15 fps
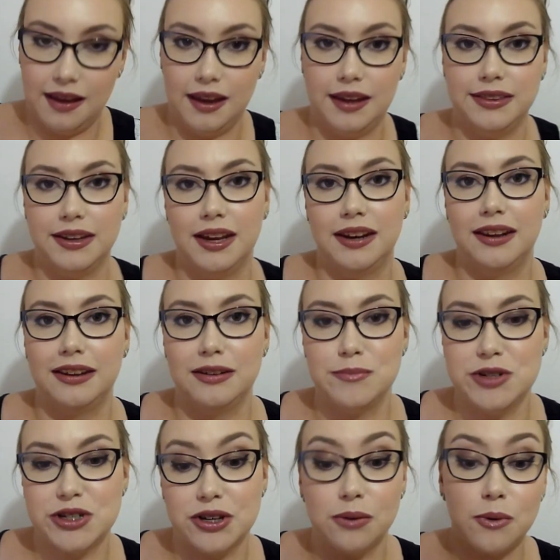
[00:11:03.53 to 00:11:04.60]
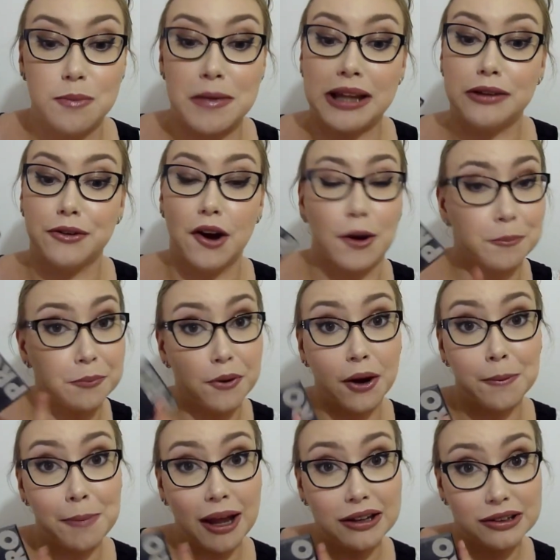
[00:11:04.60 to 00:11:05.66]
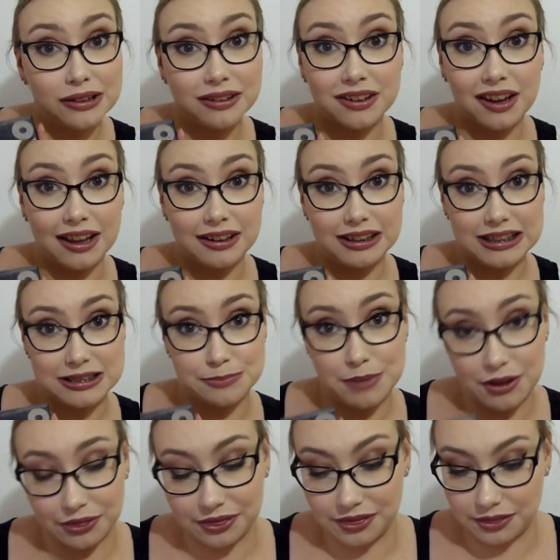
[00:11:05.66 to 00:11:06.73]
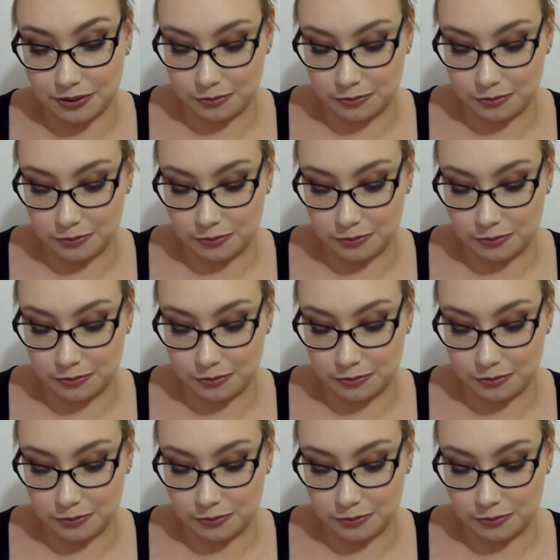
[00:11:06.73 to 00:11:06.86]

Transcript: And then let me show you what my Lorac Pro palette looked like last month.